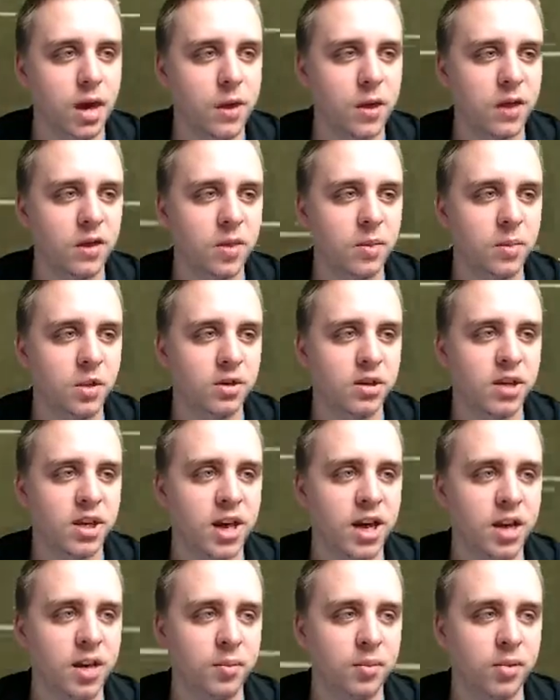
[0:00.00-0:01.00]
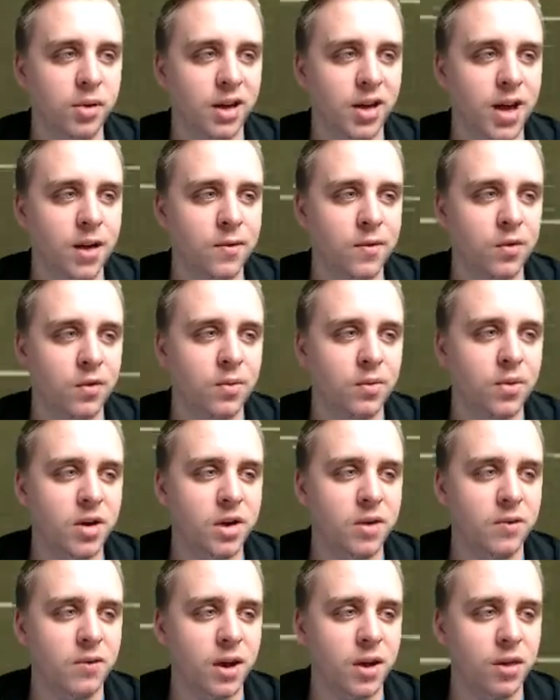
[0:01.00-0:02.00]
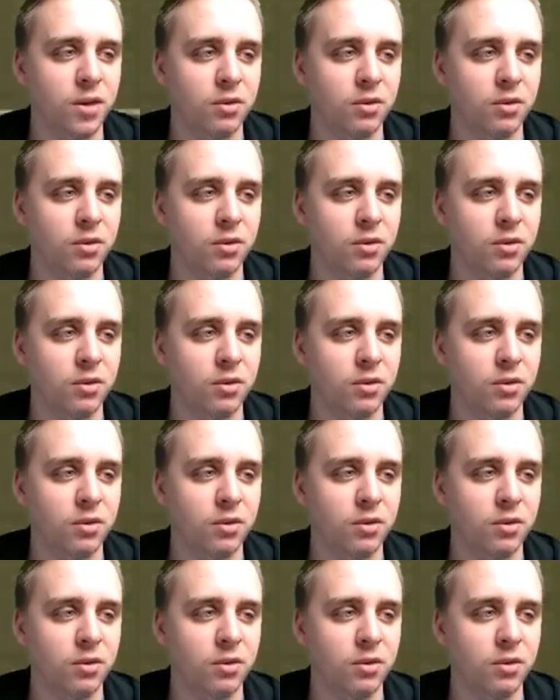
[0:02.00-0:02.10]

I think the most Kane play ever would be if I